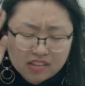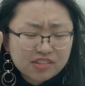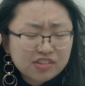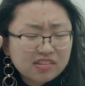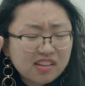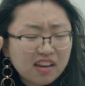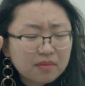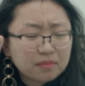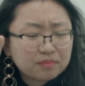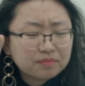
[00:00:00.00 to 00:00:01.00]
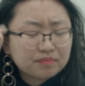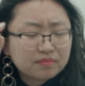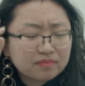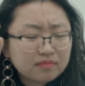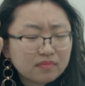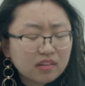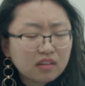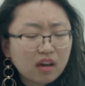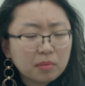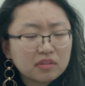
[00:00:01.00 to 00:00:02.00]
It's just that
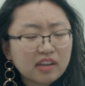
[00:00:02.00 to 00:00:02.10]
couple